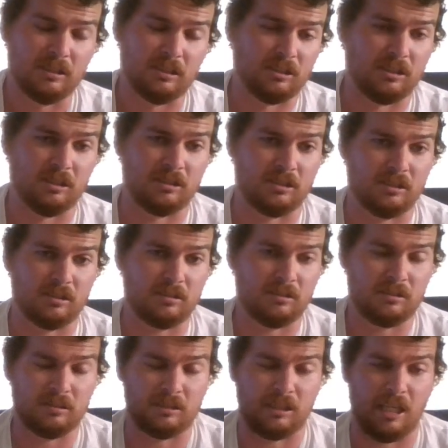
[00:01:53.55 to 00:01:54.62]
It's
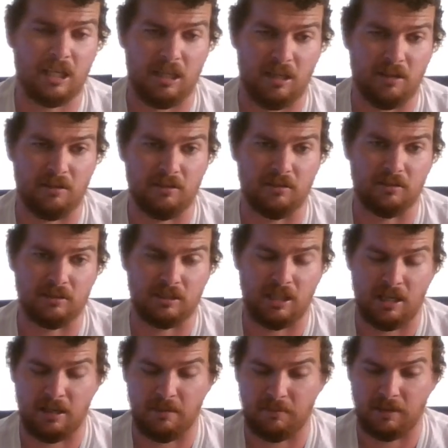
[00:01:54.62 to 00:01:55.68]
just taking a little
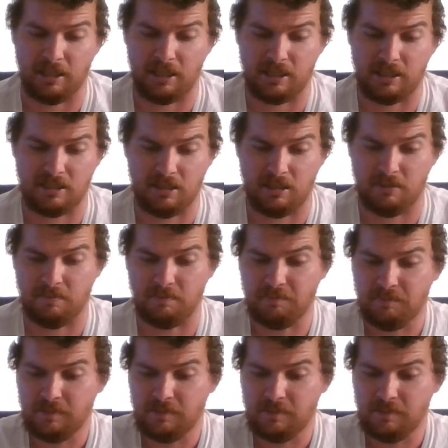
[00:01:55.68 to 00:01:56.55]
time, like I said.